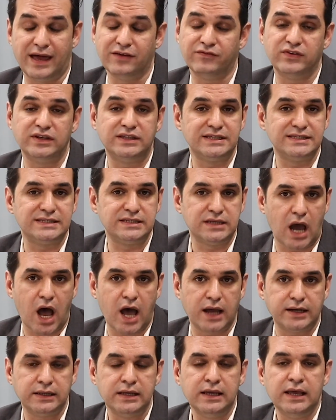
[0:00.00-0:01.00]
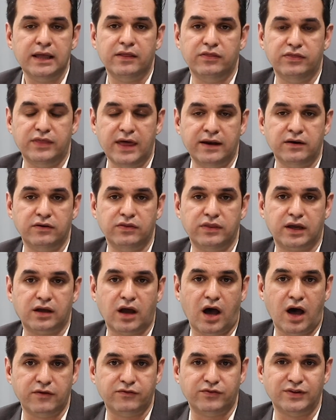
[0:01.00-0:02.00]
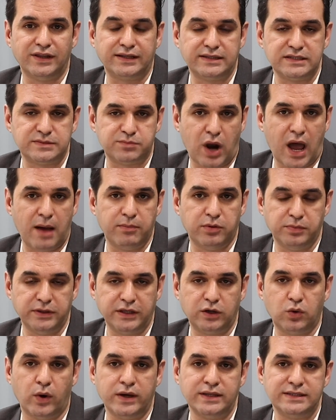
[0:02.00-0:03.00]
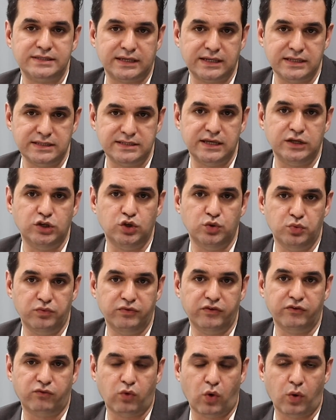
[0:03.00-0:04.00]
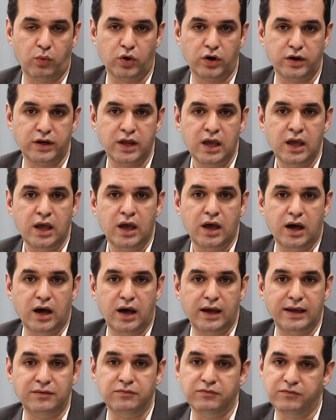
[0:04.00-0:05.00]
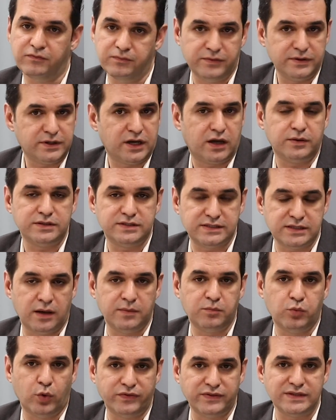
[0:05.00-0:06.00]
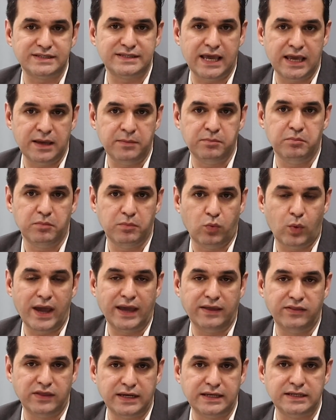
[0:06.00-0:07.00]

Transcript: If it does not, then the conflict is probably going to continue moving forward in somewhat the same way that